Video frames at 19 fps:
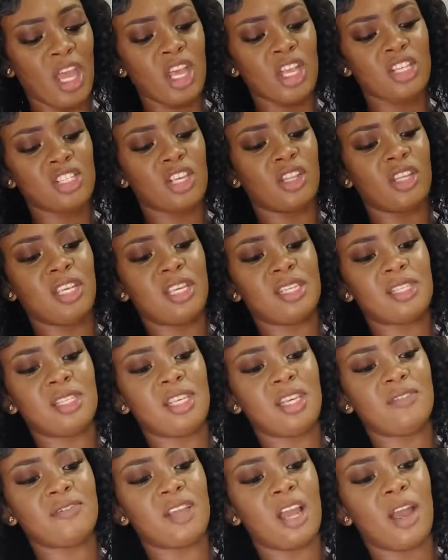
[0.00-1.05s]
So these
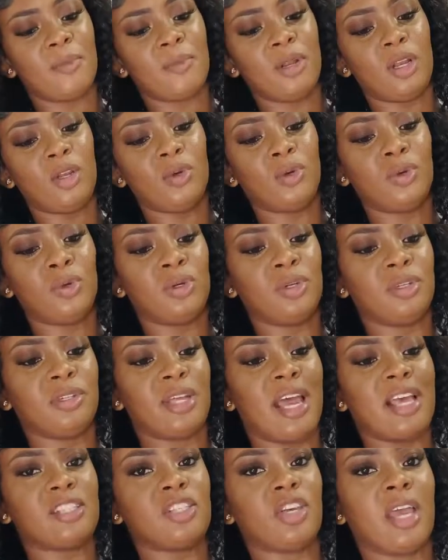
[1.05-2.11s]
sleeves are balloon,
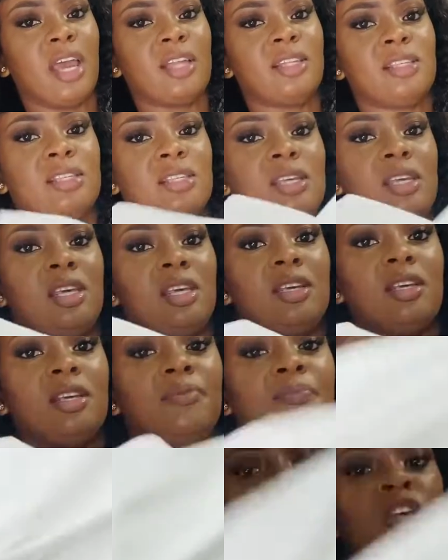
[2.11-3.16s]
as you can see,
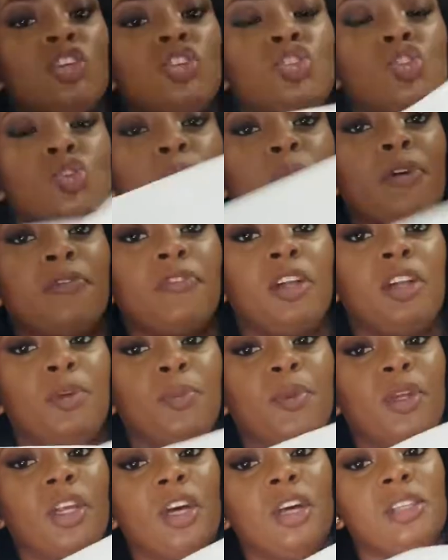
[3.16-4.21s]
super
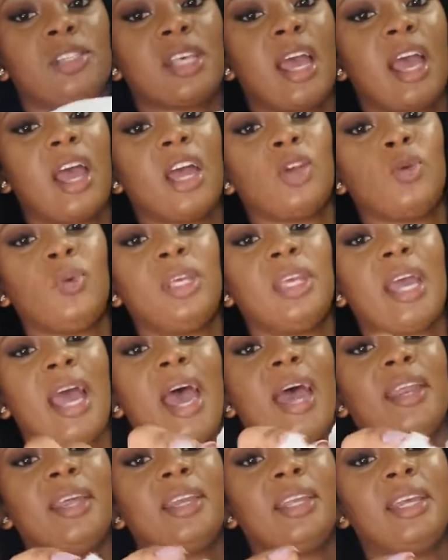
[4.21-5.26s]
voluminous, and we
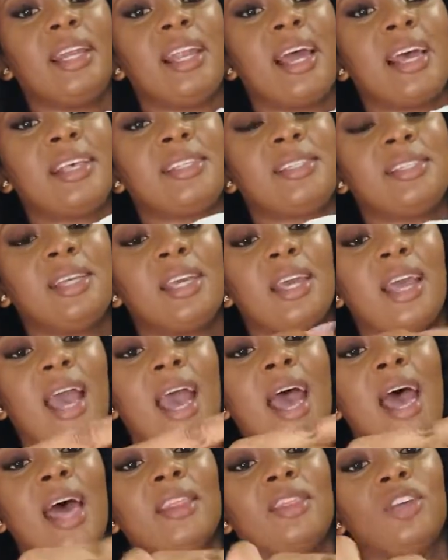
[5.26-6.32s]
added elastic
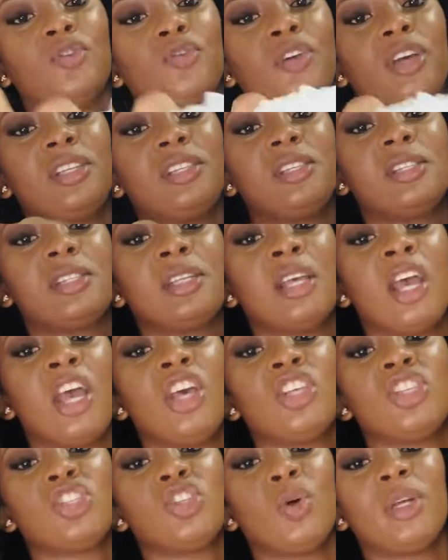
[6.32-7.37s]
at the wrist,
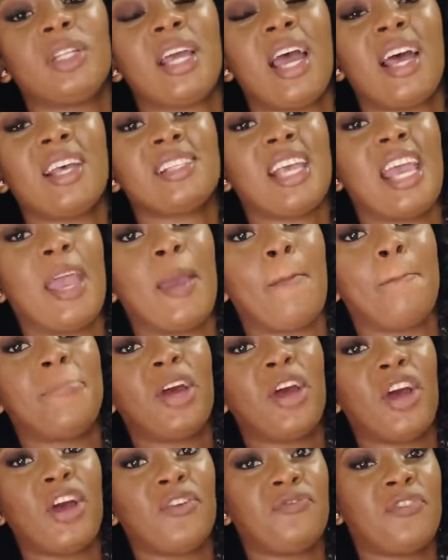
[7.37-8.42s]
so it has a
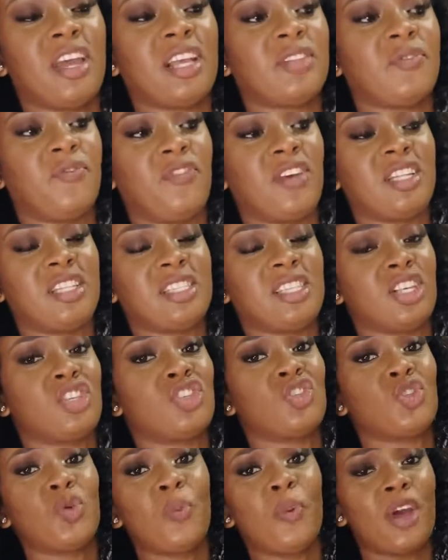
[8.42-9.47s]
perfect fit,
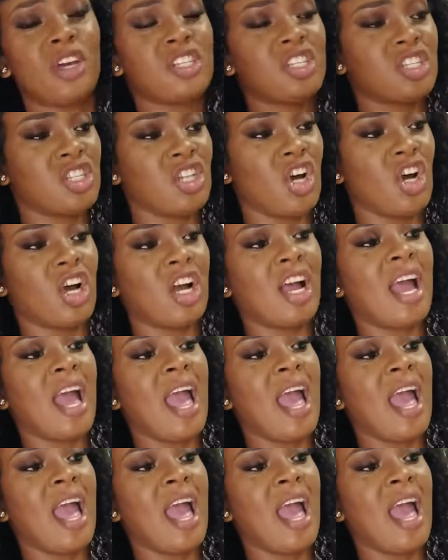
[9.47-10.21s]
super snug,